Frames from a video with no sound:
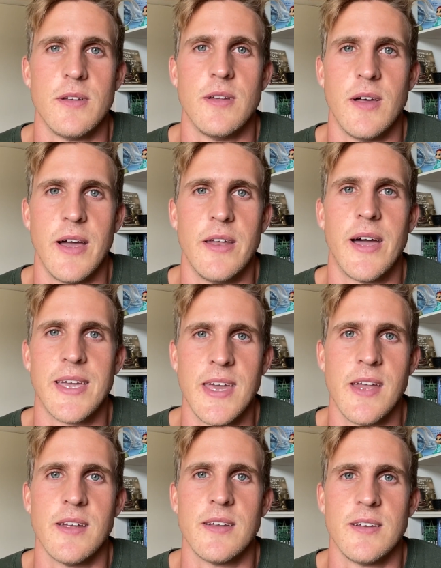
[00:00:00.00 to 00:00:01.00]
I
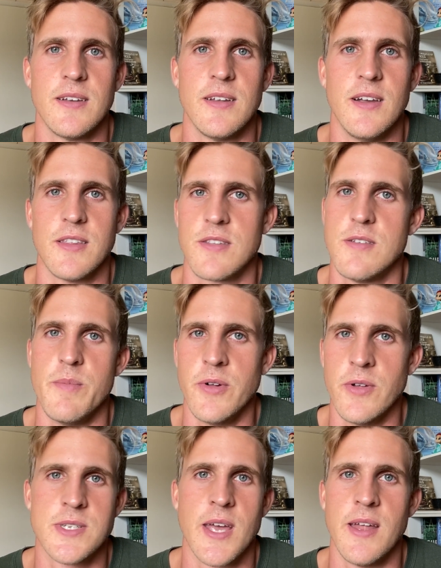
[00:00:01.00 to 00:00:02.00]
get it. It's
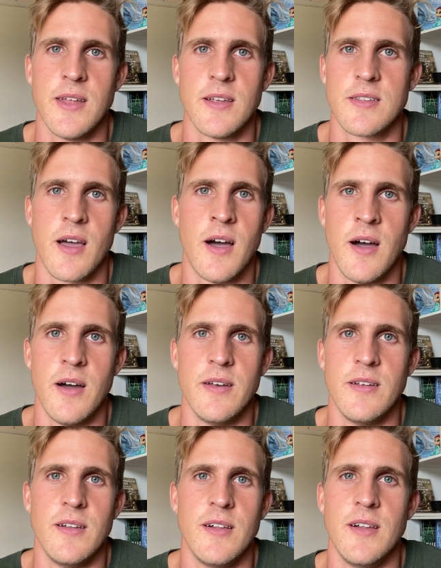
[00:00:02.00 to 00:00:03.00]
debilitating. It's hard.
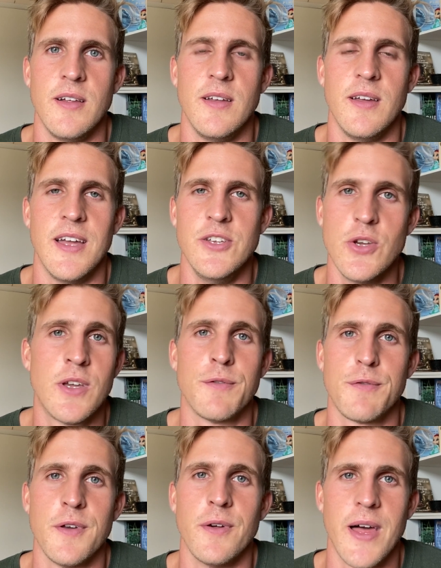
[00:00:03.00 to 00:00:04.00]
And you can
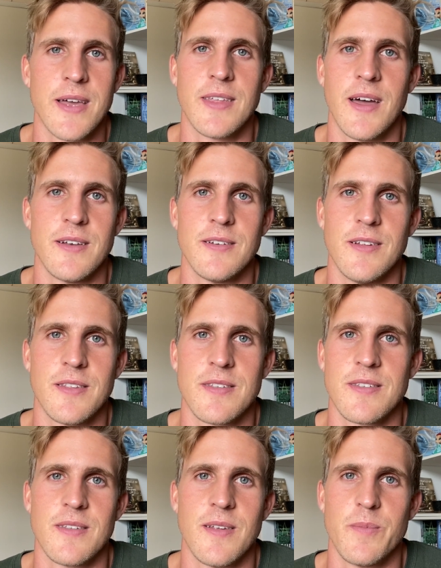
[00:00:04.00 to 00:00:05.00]
feel like that.
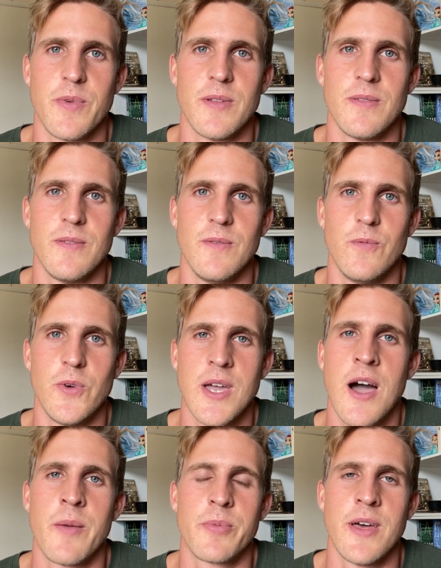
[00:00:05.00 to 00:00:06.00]
But we
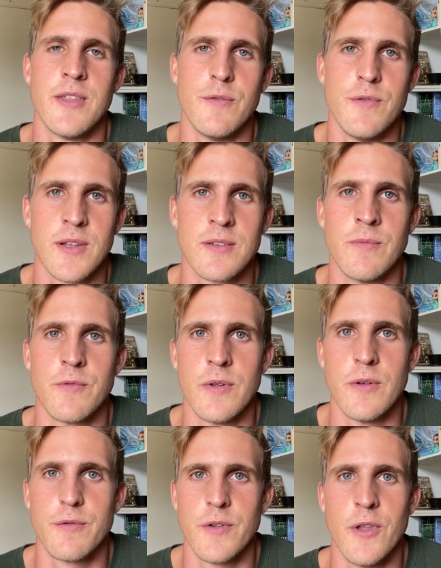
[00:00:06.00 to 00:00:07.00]
can't play the victim
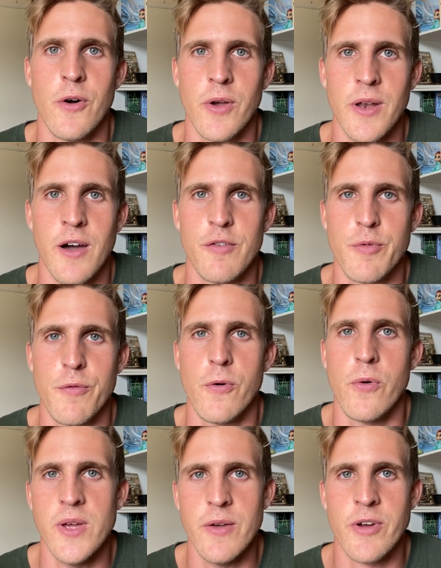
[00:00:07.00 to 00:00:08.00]
for long enough
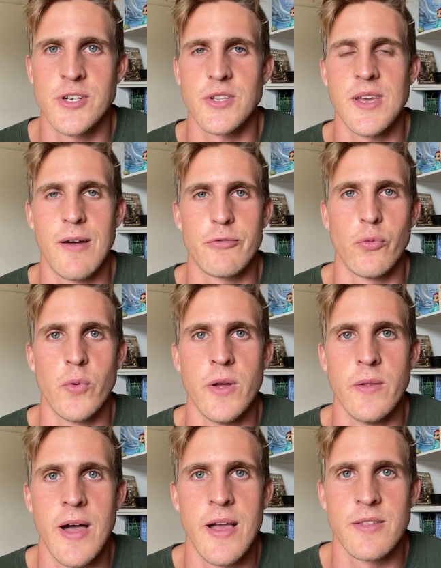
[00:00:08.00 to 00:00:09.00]
before we eventually have to
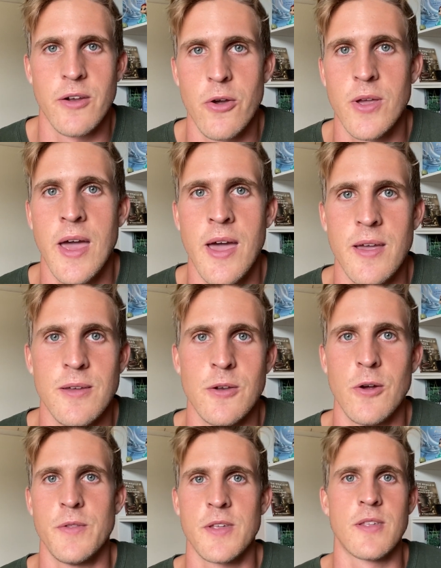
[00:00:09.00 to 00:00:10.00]
realize that, okay, you
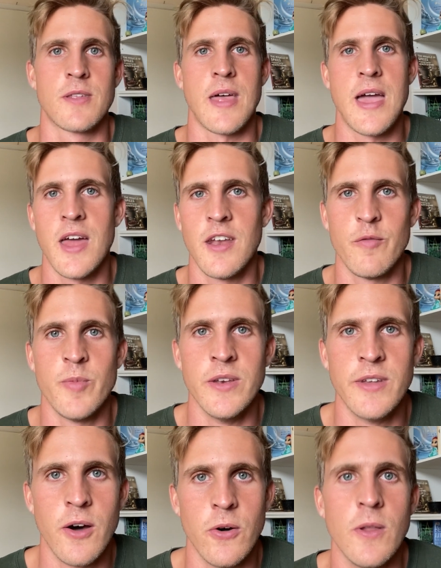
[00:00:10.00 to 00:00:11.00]
know, this is the hand I've been
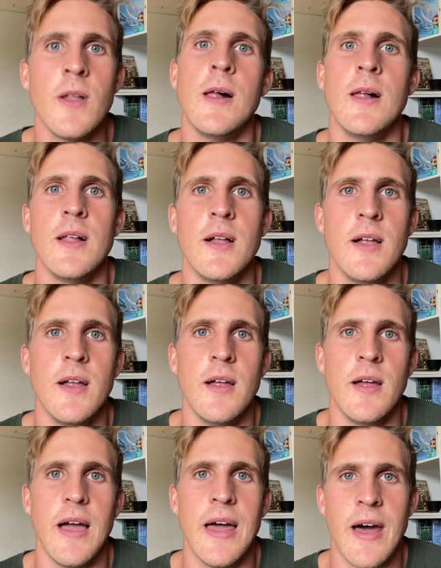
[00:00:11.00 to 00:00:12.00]
dealt,
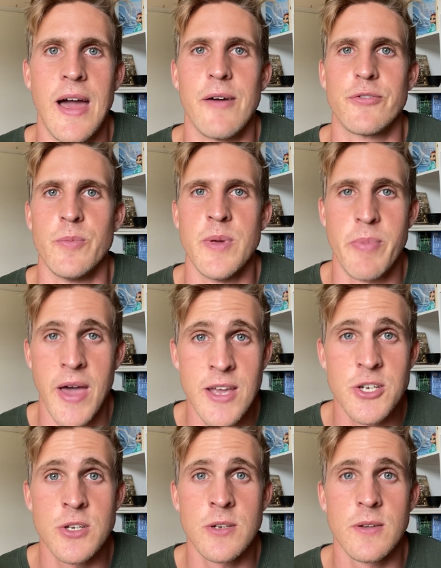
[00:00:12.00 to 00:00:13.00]
and I have to be
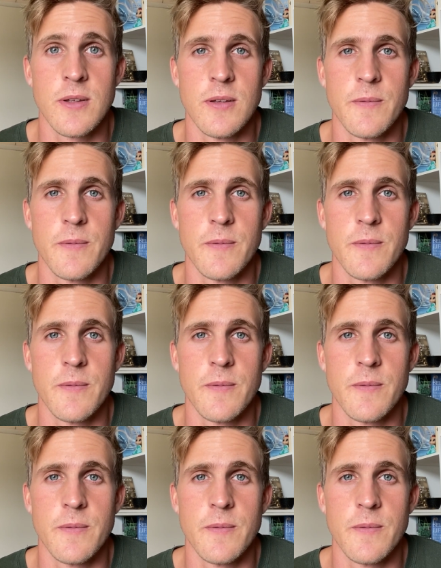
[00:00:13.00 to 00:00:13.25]
patient,